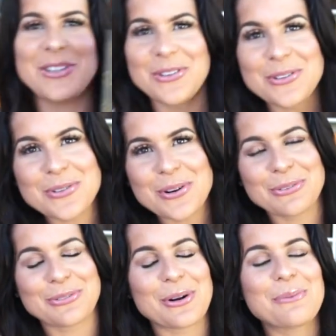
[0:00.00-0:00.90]

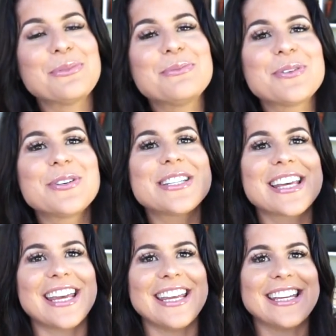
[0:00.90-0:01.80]
new from the
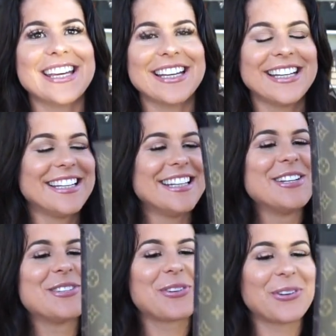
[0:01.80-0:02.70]
boutique
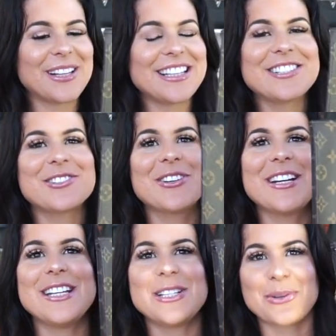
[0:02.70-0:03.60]

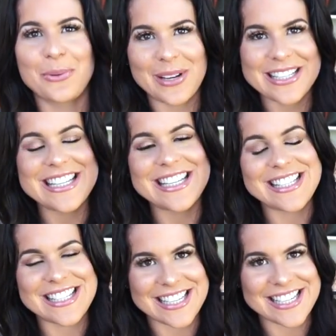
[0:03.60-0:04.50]
Toiletry
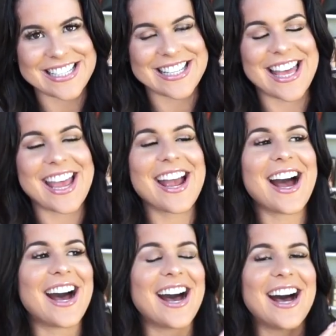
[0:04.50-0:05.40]
26. They
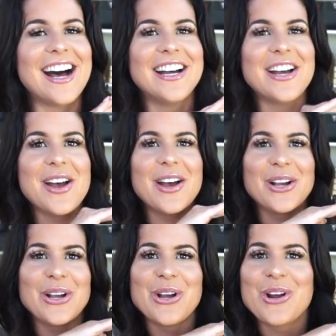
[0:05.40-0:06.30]
are
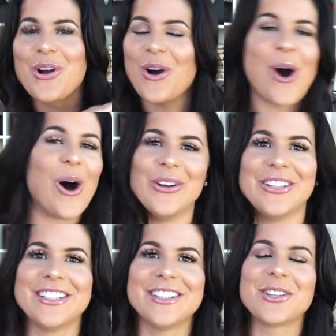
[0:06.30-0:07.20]

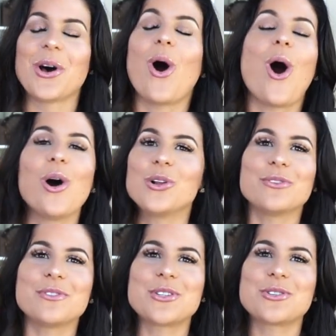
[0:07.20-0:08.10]
gone the whole
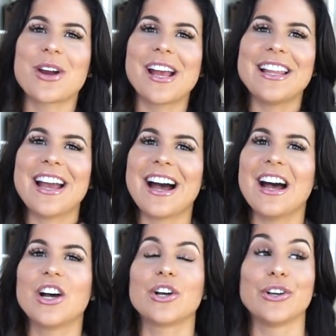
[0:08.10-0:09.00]
of
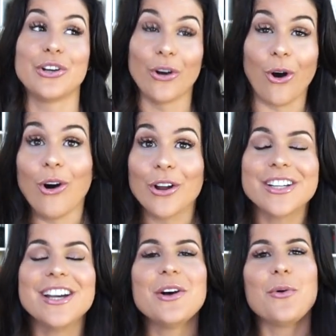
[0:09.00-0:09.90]
Australia gone,